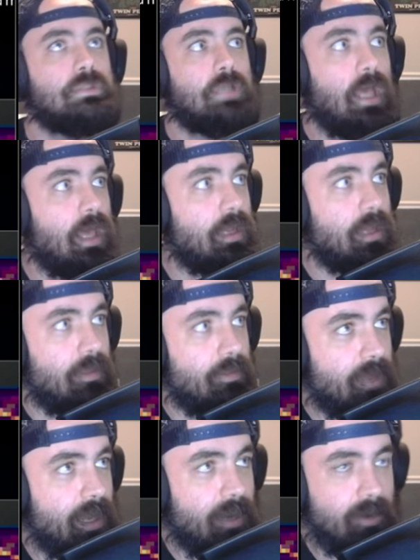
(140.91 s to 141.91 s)
And
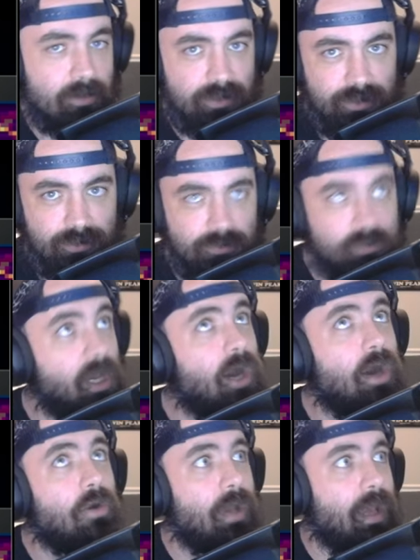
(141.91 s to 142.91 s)
there you
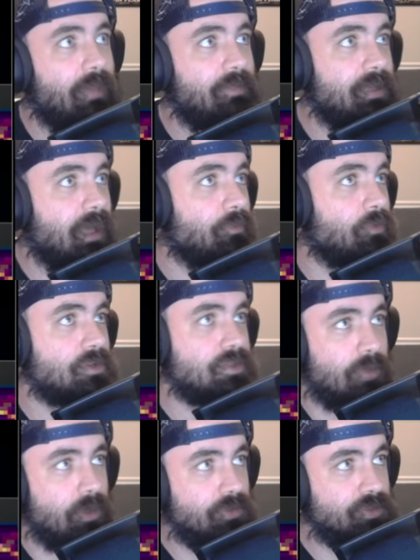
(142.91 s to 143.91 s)
go, Anthony Edwards,
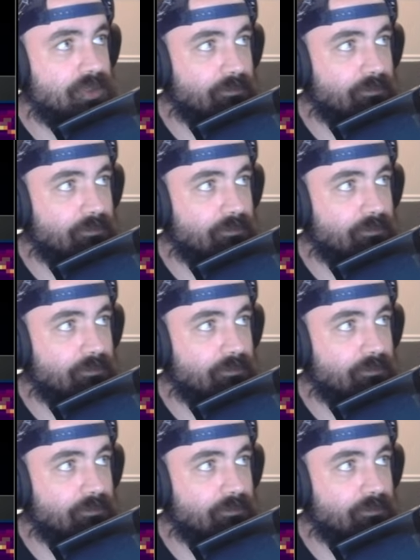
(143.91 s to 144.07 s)
most